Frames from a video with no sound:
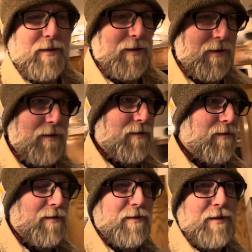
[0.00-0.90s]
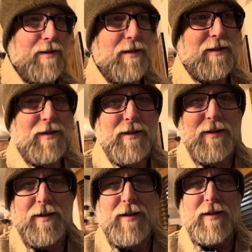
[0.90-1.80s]
I don't know
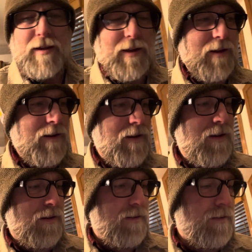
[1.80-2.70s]
hanging out.